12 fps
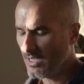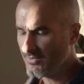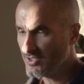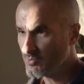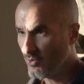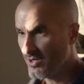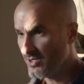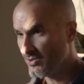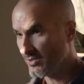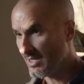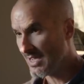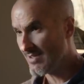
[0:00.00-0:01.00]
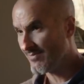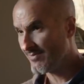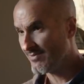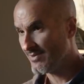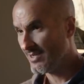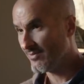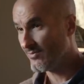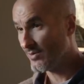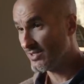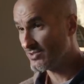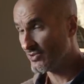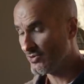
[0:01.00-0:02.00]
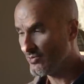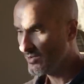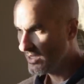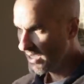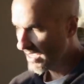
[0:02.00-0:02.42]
at this point in your life, at 42,